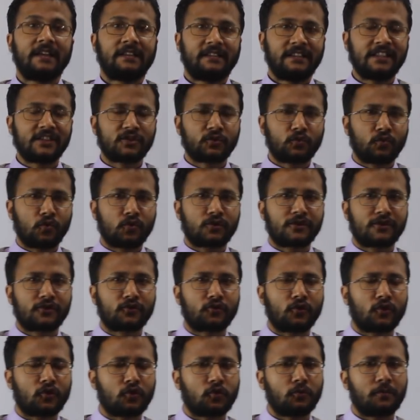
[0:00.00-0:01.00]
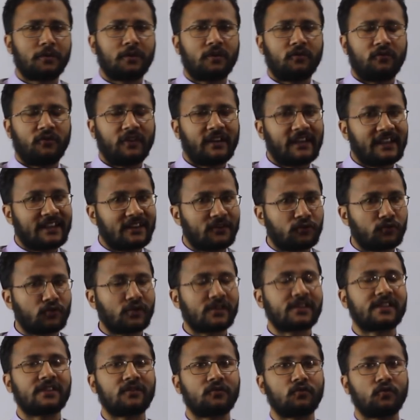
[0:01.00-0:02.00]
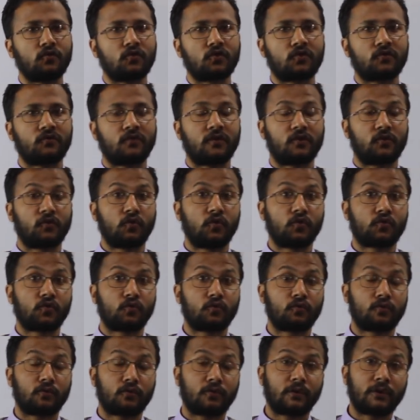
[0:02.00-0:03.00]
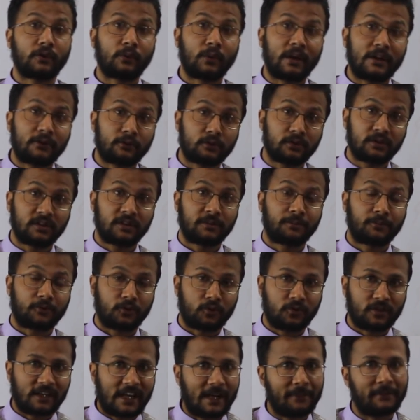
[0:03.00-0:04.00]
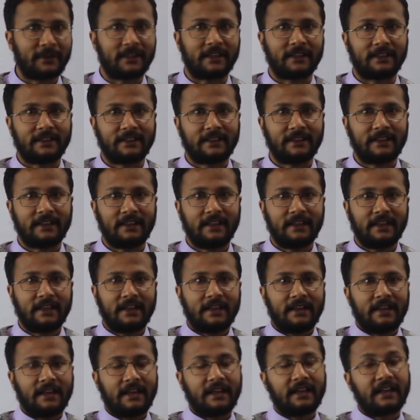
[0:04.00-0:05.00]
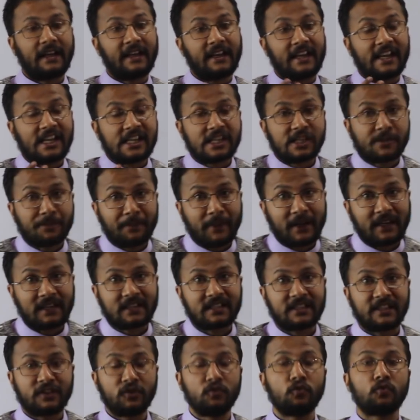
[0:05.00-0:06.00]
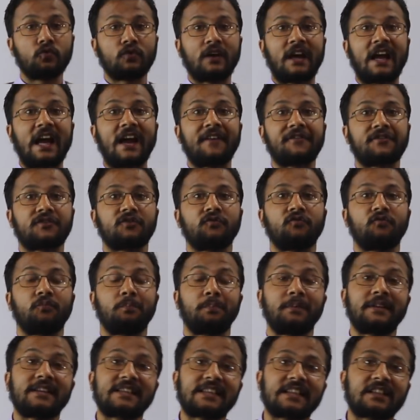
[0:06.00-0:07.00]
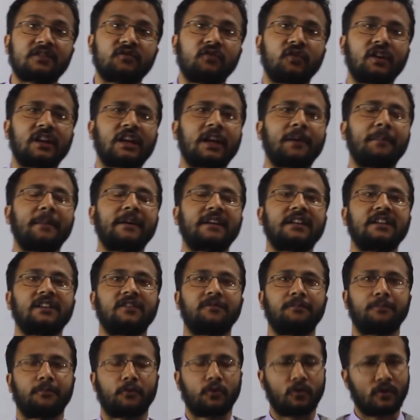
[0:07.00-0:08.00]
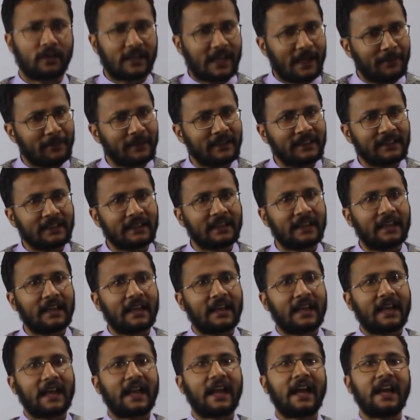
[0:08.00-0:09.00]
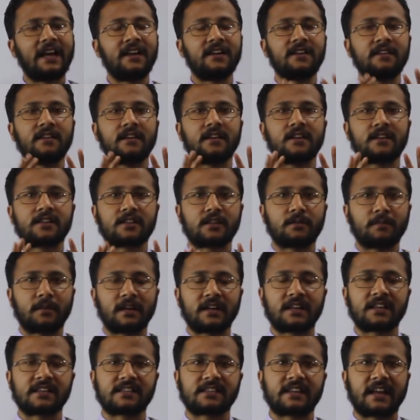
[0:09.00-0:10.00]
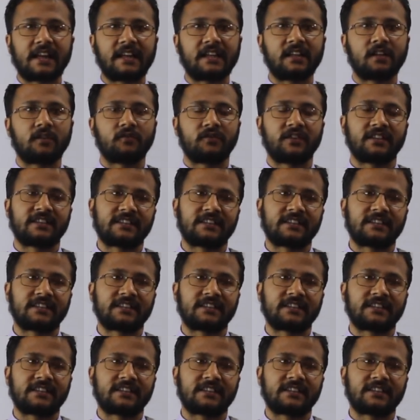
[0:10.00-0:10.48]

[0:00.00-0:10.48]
This course is going to be a very interesting course for those who want to learn programming. And I expect you to have some basic fundamental of programming and some understanding of